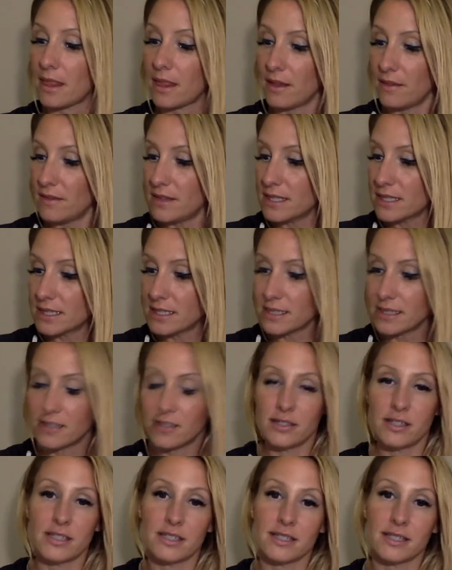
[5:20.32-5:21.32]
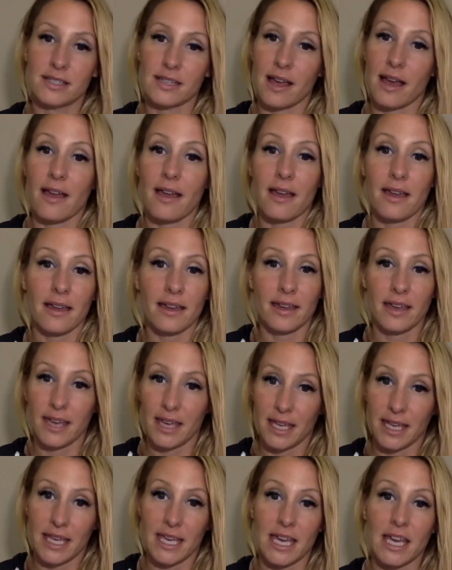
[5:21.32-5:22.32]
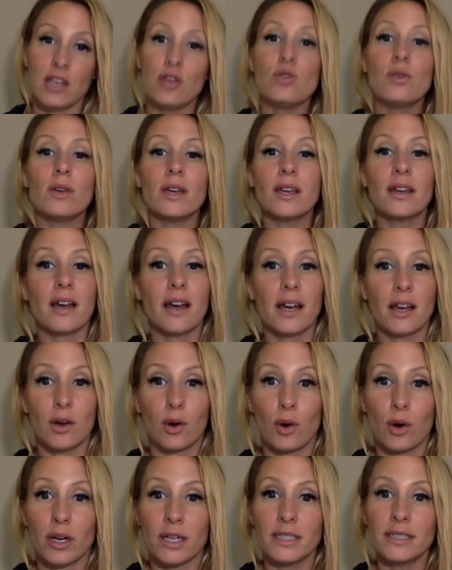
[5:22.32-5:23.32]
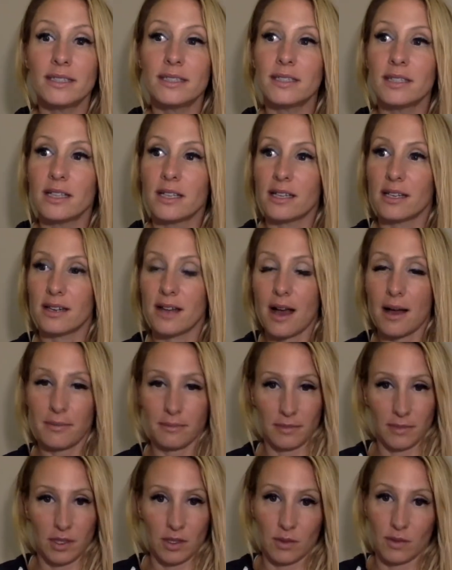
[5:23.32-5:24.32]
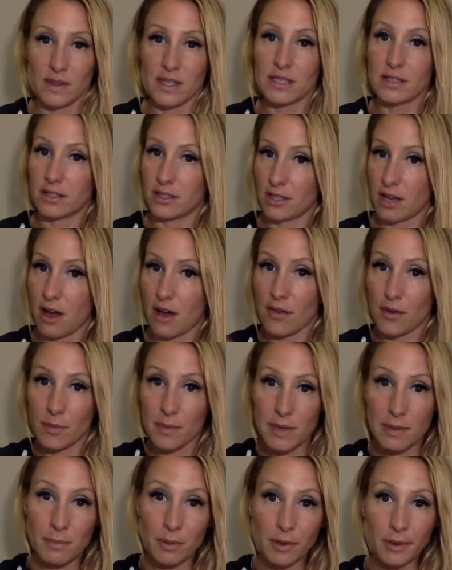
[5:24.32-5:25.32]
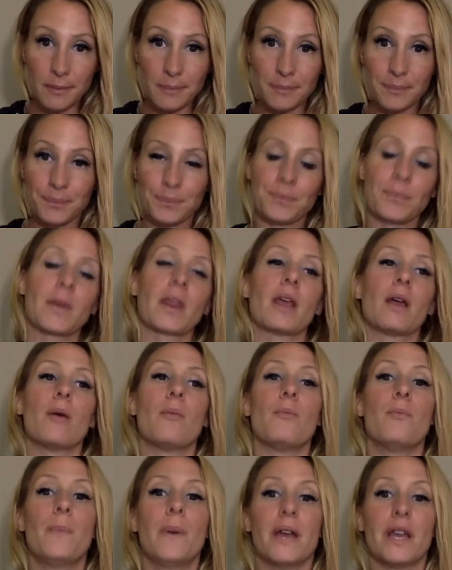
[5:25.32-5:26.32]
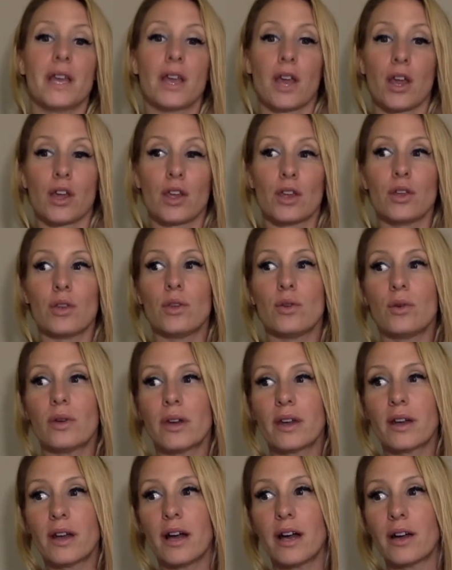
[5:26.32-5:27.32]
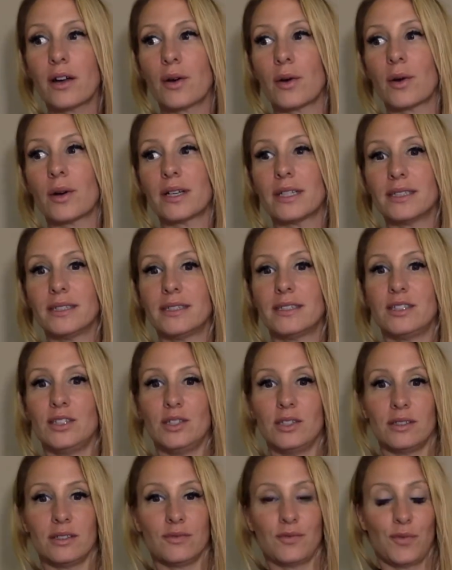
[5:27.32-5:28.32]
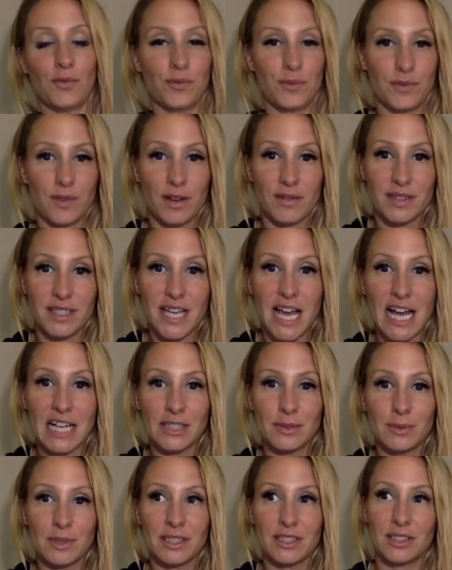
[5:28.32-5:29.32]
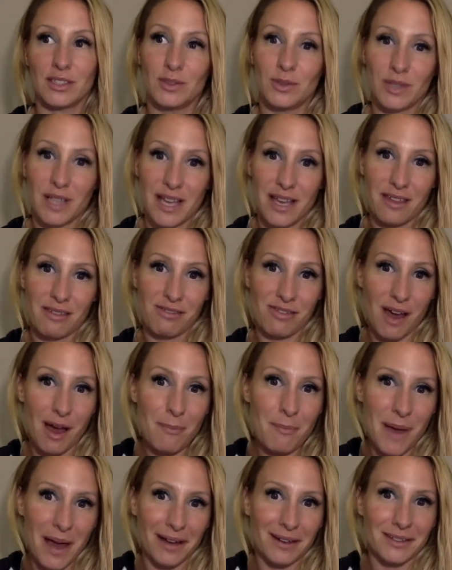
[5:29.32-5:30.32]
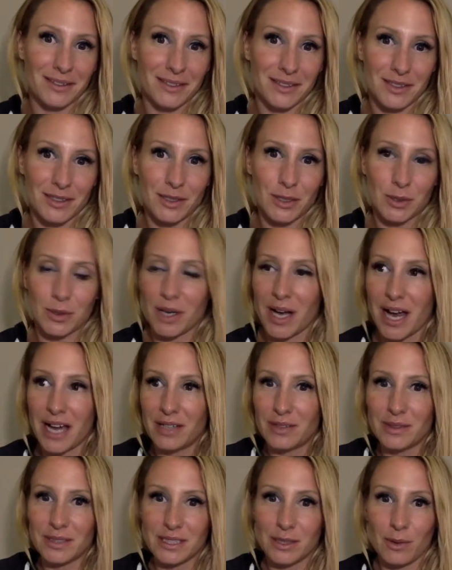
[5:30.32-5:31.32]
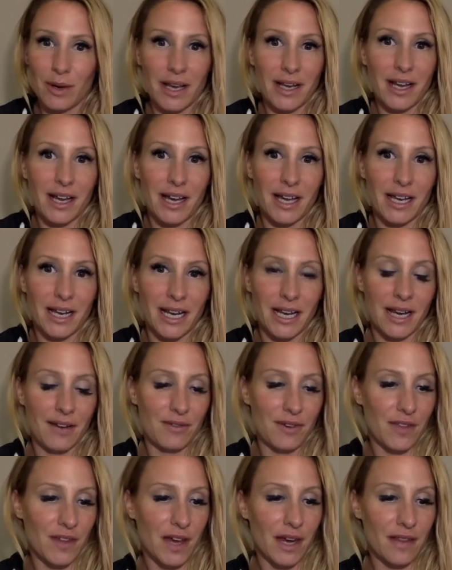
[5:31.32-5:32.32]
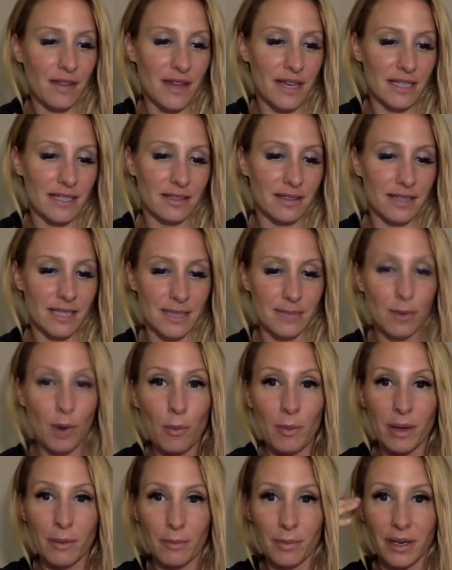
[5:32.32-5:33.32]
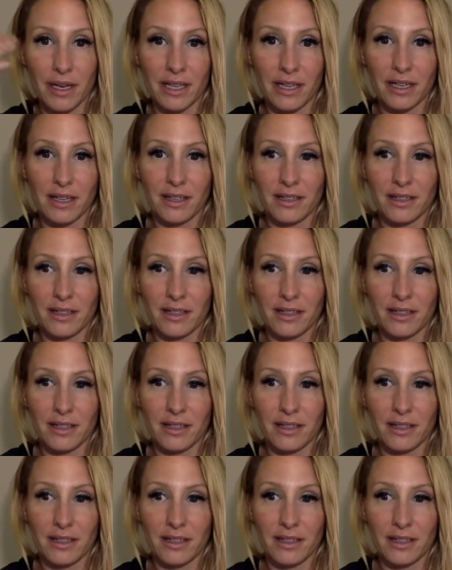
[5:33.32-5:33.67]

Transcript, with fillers: this is just like icky. And you can cut cords. Um, you know, these are to other people, but you could cut cords of attachment to like thought patterns too. I don't see why not. I never thought of that till this moment, but